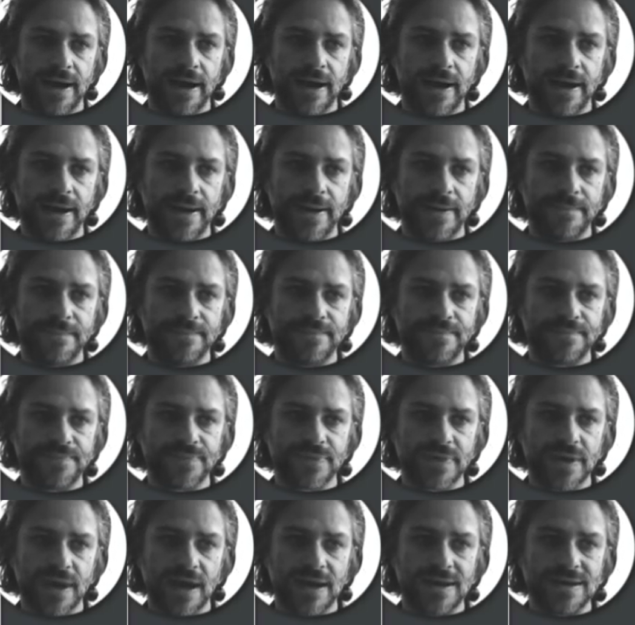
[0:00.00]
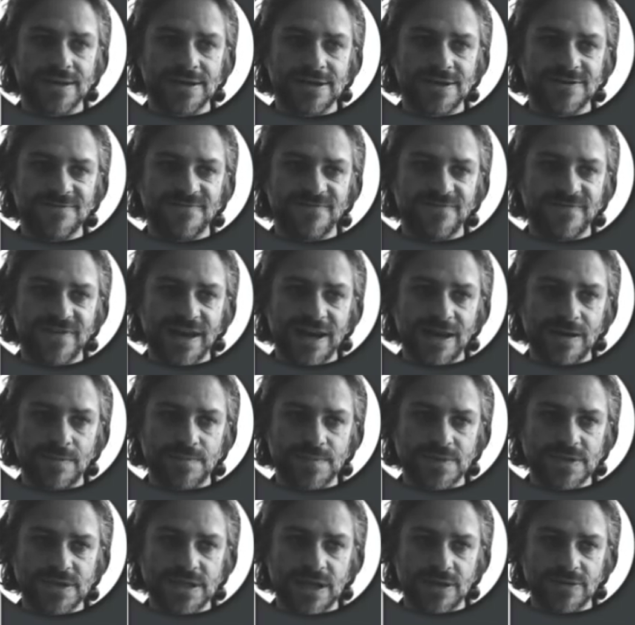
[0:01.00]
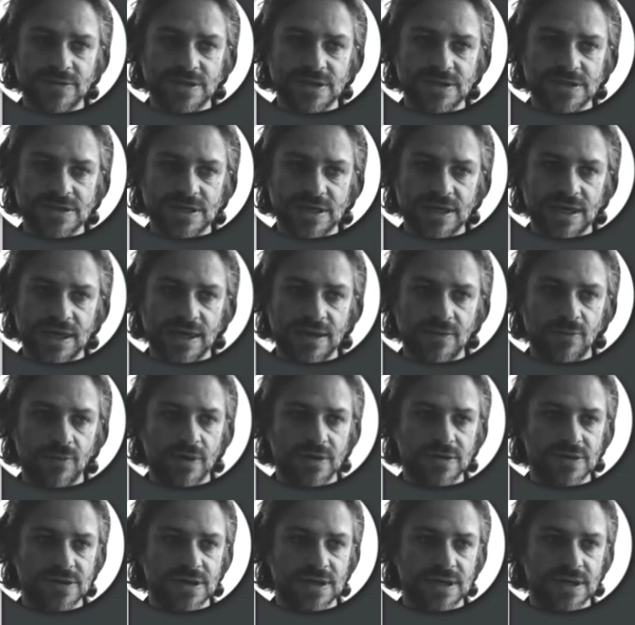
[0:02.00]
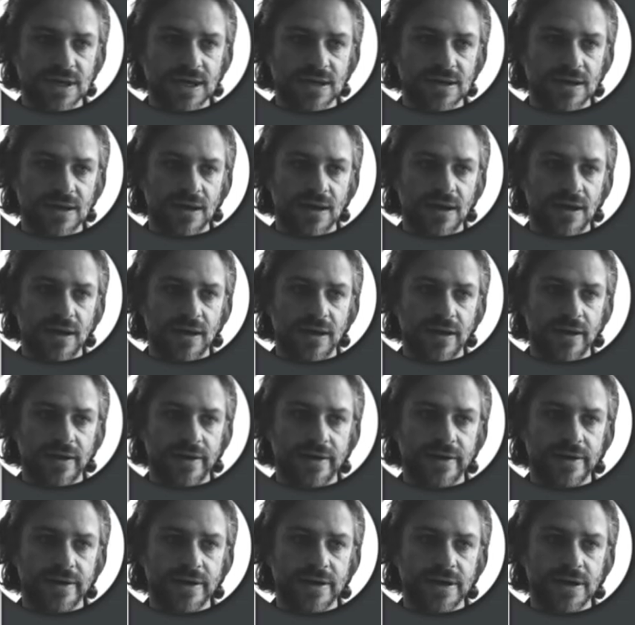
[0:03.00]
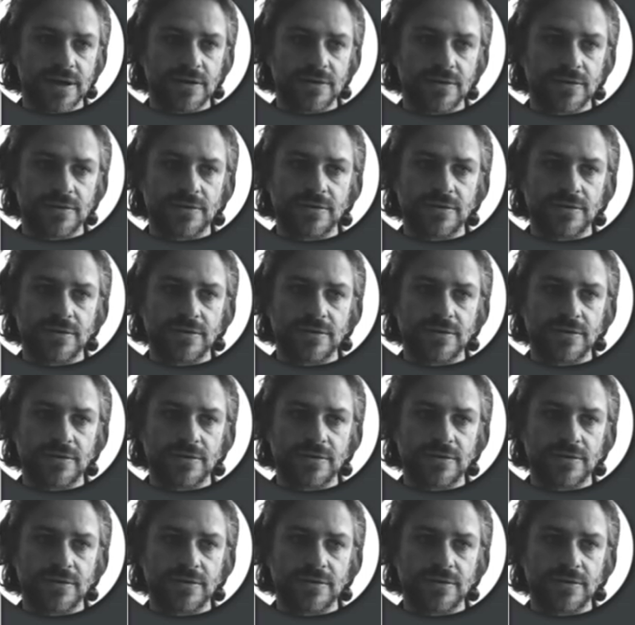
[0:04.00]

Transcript: And develops, now this is a key one, to get a high